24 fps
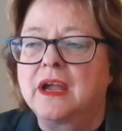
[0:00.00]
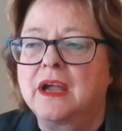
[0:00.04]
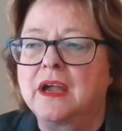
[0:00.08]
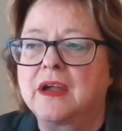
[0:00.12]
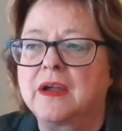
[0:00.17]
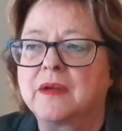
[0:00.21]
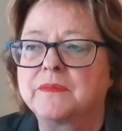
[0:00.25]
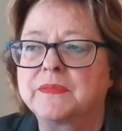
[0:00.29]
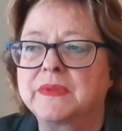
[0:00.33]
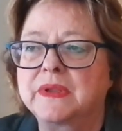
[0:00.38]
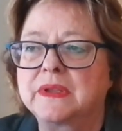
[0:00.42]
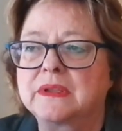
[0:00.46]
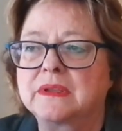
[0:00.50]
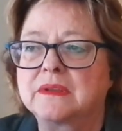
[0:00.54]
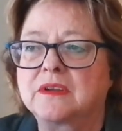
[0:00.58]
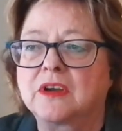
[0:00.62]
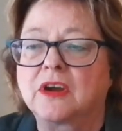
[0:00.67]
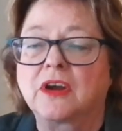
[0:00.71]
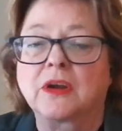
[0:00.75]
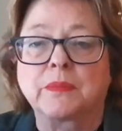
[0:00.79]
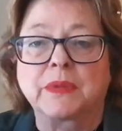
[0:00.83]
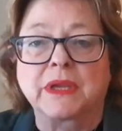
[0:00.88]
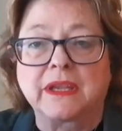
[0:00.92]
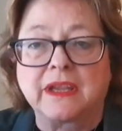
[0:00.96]
um,
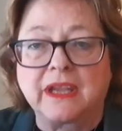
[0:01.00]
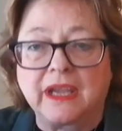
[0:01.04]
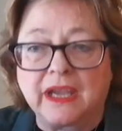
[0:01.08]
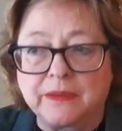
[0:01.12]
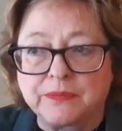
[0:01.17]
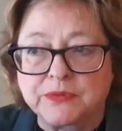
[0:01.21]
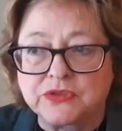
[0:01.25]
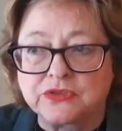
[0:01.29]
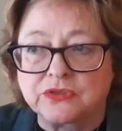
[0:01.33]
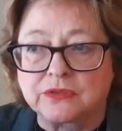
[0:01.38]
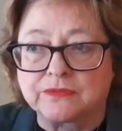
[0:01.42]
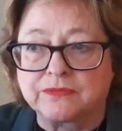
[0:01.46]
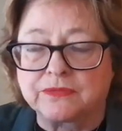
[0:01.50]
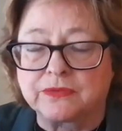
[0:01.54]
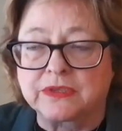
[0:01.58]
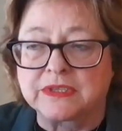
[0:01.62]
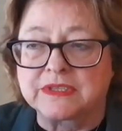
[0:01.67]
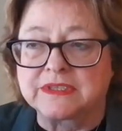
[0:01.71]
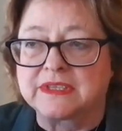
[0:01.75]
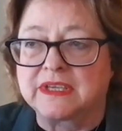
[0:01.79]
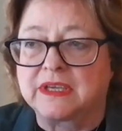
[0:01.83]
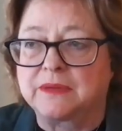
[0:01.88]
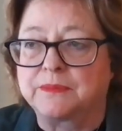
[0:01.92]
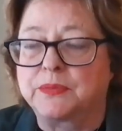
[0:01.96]
carbon capture, for
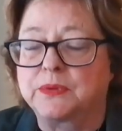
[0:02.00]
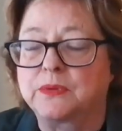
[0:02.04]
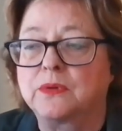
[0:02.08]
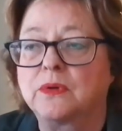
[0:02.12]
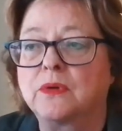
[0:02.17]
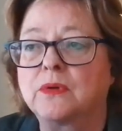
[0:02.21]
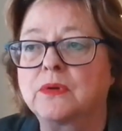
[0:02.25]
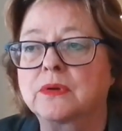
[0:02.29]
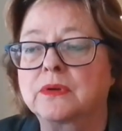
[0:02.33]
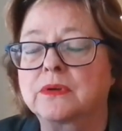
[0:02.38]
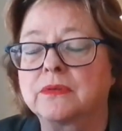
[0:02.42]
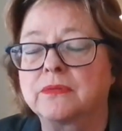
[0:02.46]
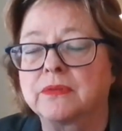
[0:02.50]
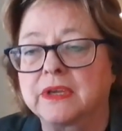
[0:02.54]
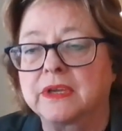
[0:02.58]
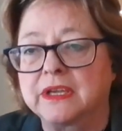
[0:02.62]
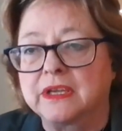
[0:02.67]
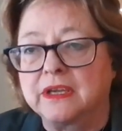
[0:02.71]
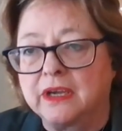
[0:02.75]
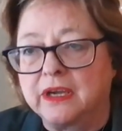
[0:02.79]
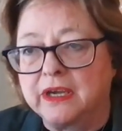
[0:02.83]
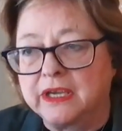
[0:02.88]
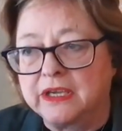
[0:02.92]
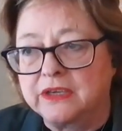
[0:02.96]
example, or
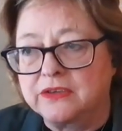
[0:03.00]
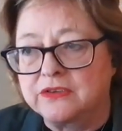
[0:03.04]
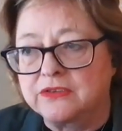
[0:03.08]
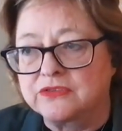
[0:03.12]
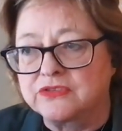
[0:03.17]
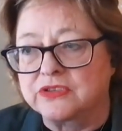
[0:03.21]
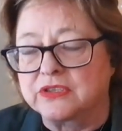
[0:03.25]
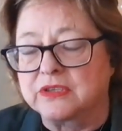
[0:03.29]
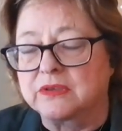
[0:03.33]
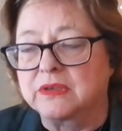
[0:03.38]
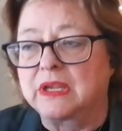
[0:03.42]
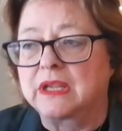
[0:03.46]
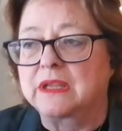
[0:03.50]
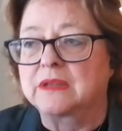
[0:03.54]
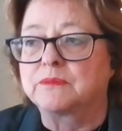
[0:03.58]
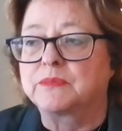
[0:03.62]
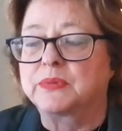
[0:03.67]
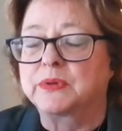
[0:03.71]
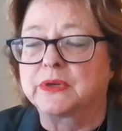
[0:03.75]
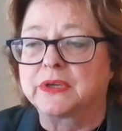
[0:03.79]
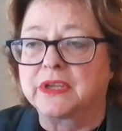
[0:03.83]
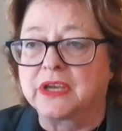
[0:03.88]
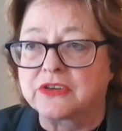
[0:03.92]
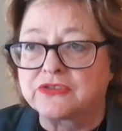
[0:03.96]
creating hydrogen and
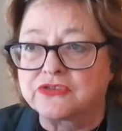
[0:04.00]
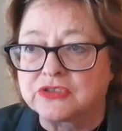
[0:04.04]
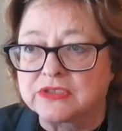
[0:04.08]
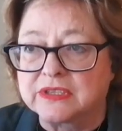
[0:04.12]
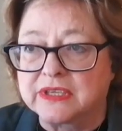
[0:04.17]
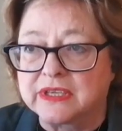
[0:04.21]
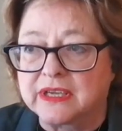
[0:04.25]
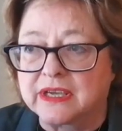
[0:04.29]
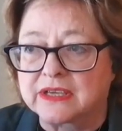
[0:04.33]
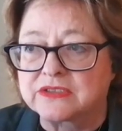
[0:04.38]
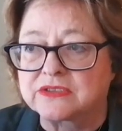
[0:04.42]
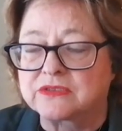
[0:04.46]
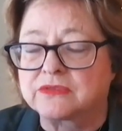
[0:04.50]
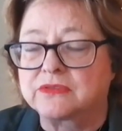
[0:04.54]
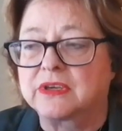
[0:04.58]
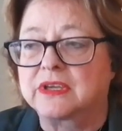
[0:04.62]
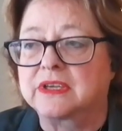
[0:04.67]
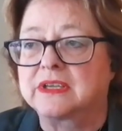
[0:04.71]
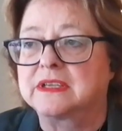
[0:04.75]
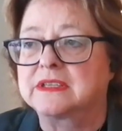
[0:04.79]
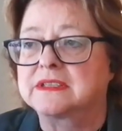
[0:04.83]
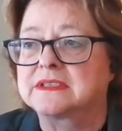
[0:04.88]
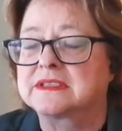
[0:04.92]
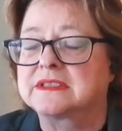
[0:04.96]
production tax
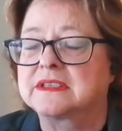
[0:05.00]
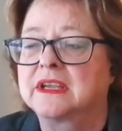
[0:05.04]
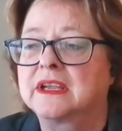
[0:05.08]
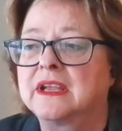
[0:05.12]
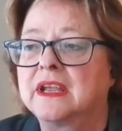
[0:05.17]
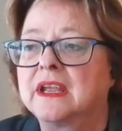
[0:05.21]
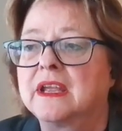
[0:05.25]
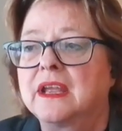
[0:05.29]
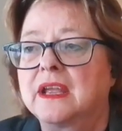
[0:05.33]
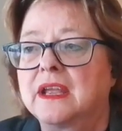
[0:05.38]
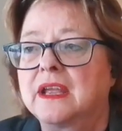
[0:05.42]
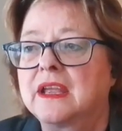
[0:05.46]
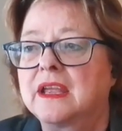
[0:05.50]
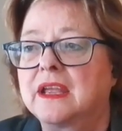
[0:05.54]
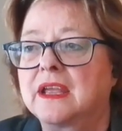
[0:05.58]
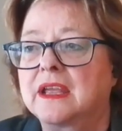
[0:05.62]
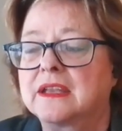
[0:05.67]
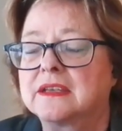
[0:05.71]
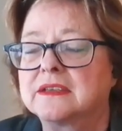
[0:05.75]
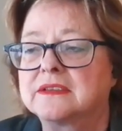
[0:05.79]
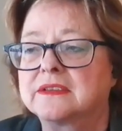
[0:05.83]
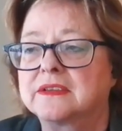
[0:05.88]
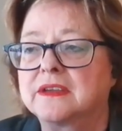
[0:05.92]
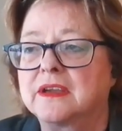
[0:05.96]
credits
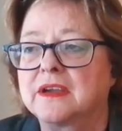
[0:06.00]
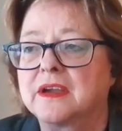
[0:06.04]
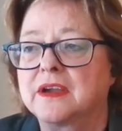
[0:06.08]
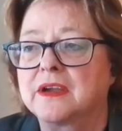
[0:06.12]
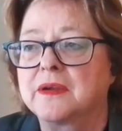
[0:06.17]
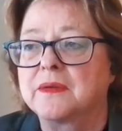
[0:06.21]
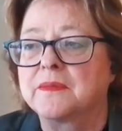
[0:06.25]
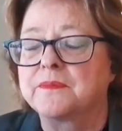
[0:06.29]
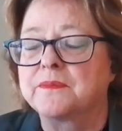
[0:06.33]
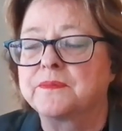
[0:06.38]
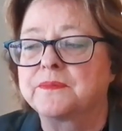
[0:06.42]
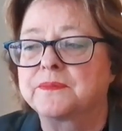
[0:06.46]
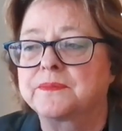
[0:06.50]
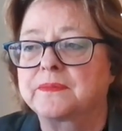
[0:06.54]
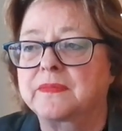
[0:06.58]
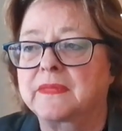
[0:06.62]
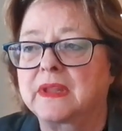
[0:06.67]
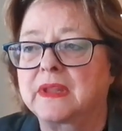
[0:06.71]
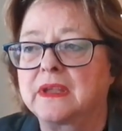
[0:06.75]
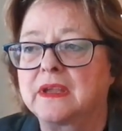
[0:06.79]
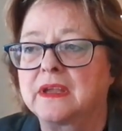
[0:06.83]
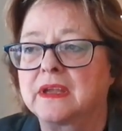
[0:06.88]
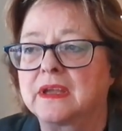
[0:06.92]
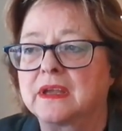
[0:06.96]
and um,
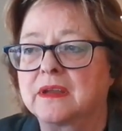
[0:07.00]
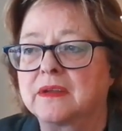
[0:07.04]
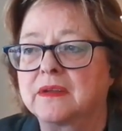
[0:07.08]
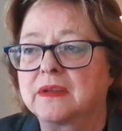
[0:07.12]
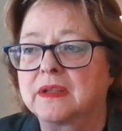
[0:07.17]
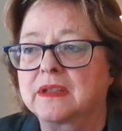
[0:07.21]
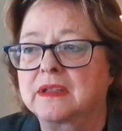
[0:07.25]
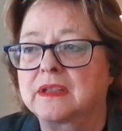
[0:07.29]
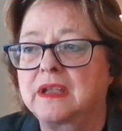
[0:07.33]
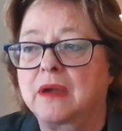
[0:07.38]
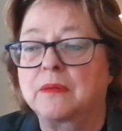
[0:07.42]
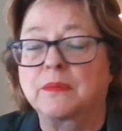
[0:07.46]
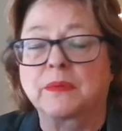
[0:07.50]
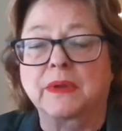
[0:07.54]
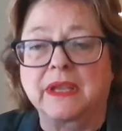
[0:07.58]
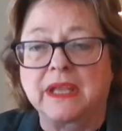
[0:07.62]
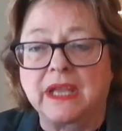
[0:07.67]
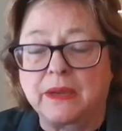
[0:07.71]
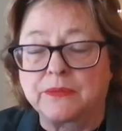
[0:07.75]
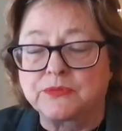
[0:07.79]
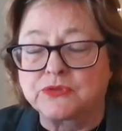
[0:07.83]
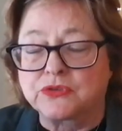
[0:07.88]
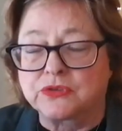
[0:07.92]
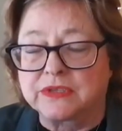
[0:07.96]
uh, carbon
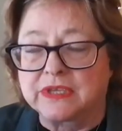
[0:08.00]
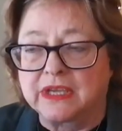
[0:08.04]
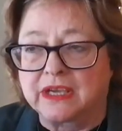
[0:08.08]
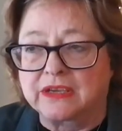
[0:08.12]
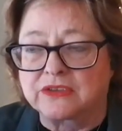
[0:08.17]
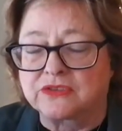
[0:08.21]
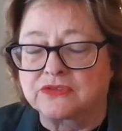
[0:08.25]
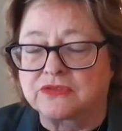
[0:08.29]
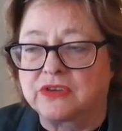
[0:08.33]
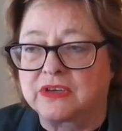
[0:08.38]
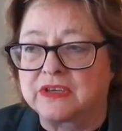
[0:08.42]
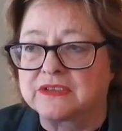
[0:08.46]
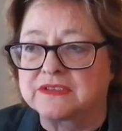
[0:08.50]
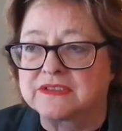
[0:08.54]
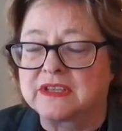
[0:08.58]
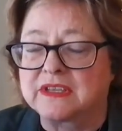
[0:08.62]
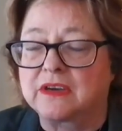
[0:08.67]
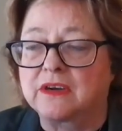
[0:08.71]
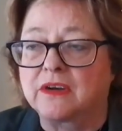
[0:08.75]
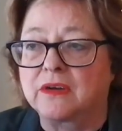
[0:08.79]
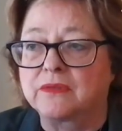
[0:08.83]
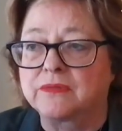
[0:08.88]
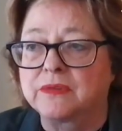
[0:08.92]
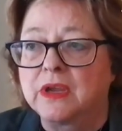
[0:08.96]
capture tax credits that
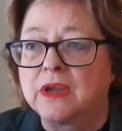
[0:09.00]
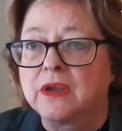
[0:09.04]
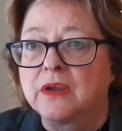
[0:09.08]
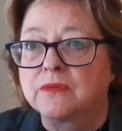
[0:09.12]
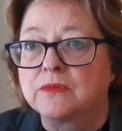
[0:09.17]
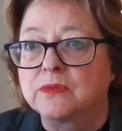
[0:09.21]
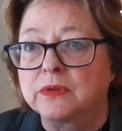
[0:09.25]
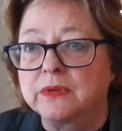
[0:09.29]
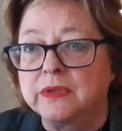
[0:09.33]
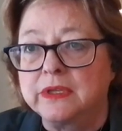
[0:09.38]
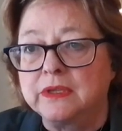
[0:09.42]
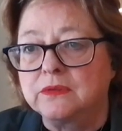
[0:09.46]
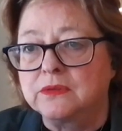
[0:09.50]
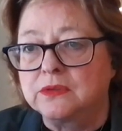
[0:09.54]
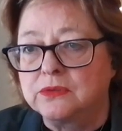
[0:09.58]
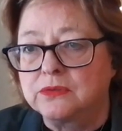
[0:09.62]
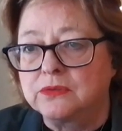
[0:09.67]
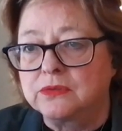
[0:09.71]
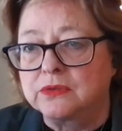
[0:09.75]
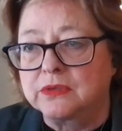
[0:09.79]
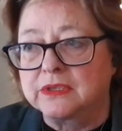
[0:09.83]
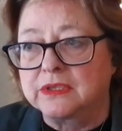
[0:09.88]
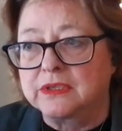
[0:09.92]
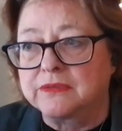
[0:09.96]
are really
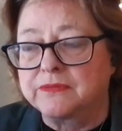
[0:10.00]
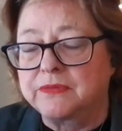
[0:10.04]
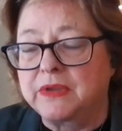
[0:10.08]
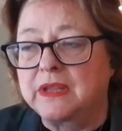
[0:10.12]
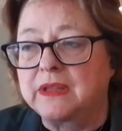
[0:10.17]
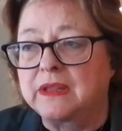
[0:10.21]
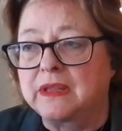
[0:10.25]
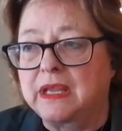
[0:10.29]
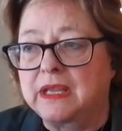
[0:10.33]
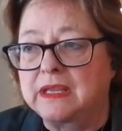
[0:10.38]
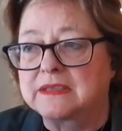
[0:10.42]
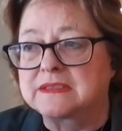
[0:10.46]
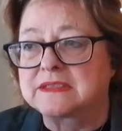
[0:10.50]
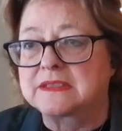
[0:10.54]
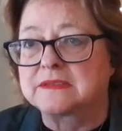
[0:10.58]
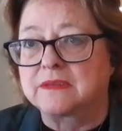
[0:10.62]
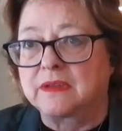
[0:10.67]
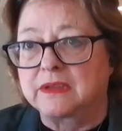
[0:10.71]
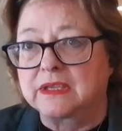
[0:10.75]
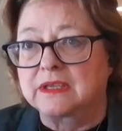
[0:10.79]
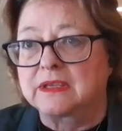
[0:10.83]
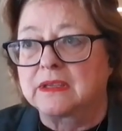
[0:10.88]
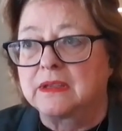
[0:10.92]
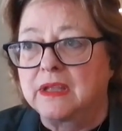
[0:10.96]
lucrative. And it's
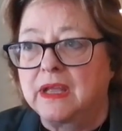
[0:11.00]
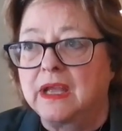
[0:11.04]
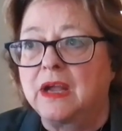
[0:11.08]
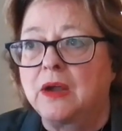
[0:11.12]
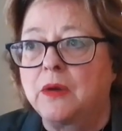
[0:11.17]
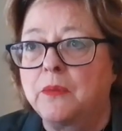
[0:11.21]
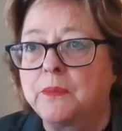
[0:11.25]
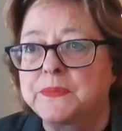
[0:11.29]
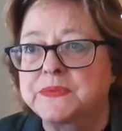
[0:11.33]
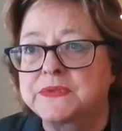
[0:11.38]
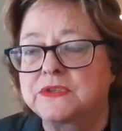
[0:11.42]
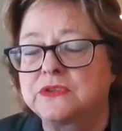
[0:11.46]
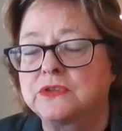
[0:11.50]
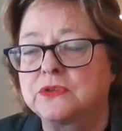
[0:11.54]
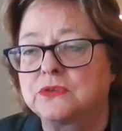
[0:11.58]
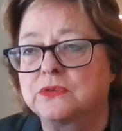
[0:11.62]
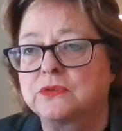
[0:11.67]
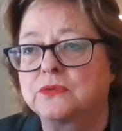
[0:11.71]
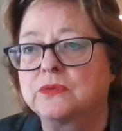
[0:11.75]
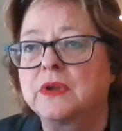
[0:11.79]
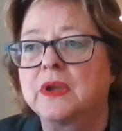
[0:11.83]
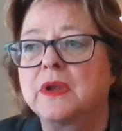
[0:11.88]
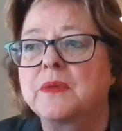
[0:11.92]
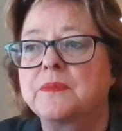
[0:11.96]
like helps
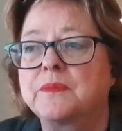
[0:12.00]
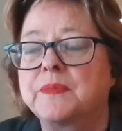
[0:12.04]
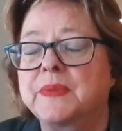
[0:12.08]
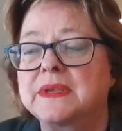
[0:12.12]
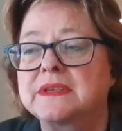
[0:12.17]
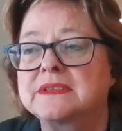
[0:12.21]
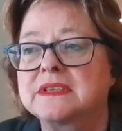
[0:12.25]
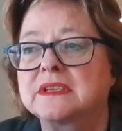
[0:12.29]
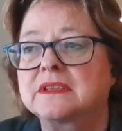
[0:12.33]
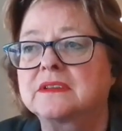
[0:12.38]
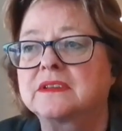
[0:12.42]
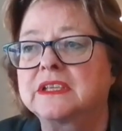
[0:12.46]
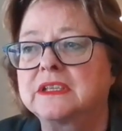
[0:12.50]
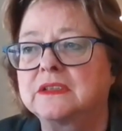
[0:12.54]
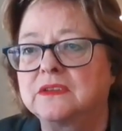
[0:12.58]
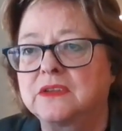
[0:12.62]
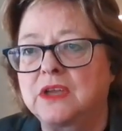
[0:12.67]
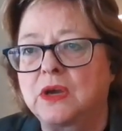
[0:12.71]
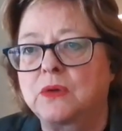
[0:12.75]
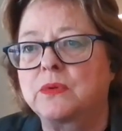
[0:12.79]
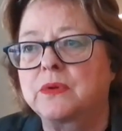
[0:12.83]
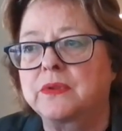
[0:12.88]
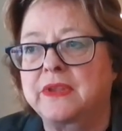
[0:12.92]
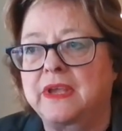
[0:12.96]
you basically
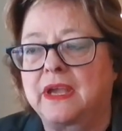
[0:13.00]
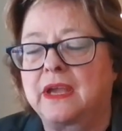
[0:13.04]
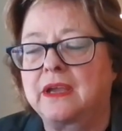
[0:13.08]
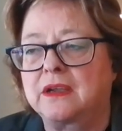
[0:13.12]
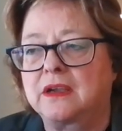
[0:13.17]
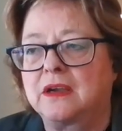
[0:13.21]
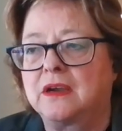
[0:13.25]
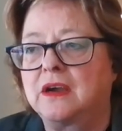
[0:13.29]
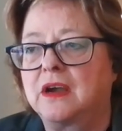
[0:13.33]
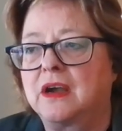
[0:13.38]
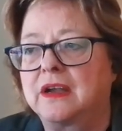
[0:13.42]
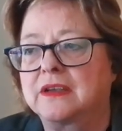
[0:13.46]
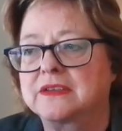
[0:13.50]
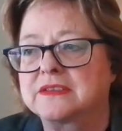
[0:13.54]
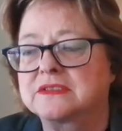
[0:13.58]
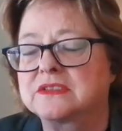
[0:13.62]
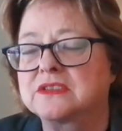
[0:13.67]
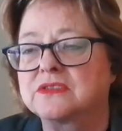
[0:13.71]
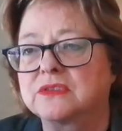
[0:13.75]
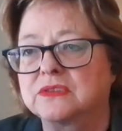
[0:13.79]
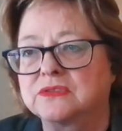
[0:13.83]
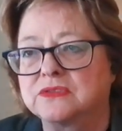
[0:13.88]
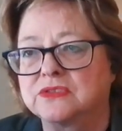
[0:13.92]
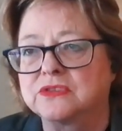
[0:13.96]
lower that cost
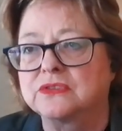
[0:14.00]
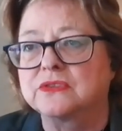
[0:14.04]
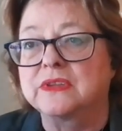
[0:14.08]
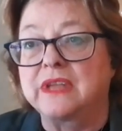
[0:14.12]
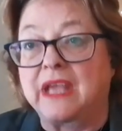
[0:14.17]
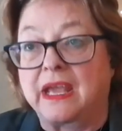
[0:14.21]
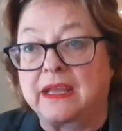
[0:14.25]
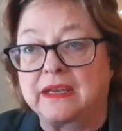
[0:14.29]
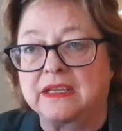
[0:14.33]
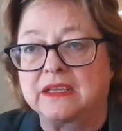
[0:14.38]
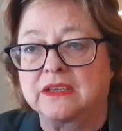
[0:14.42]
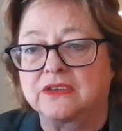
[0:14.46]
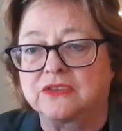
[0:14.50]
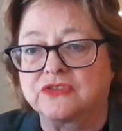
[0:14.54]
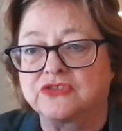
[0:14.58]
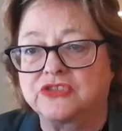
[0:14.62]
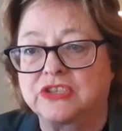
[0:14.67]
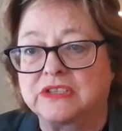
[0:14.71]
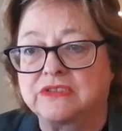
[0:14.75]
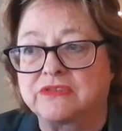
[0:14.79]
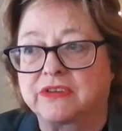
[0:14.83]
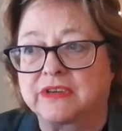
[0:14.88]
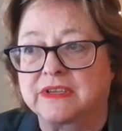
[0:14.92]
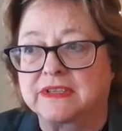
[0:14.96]
to do that
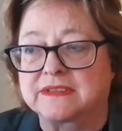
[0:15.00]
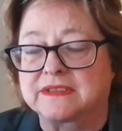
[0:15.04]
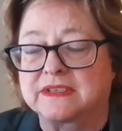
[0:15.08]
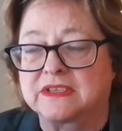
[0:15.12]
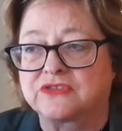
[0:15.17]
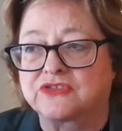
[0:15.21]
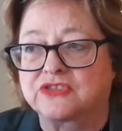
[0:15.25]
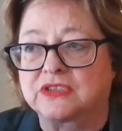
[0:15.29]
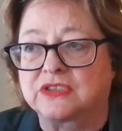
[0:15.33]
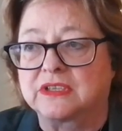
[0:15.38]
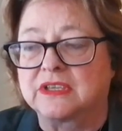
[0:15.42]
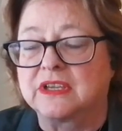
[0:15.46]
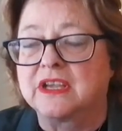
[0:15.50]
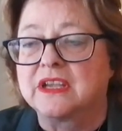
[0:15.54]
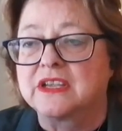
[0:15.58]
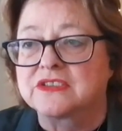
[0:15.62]
energy transition.